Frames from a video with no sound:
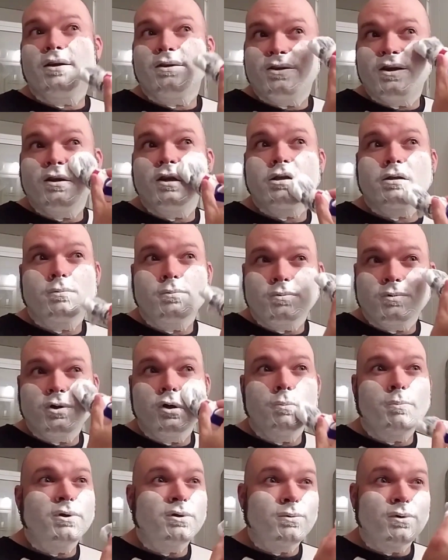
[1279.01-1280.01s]
I gotta say this
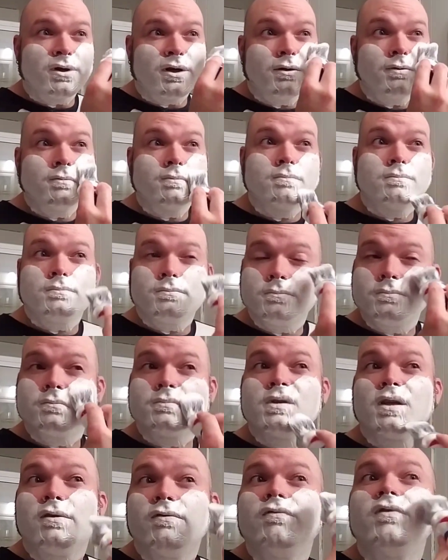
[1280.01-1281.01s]
soap is working
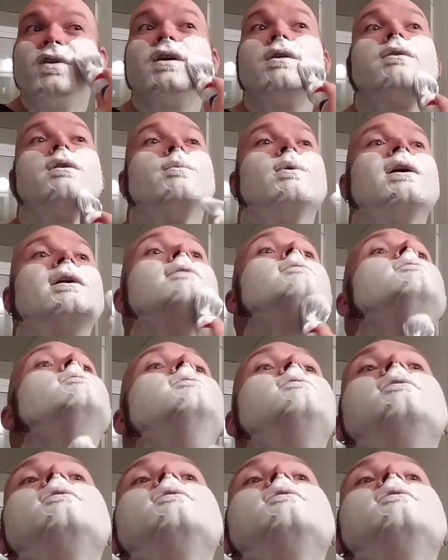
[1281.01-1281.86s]
very well.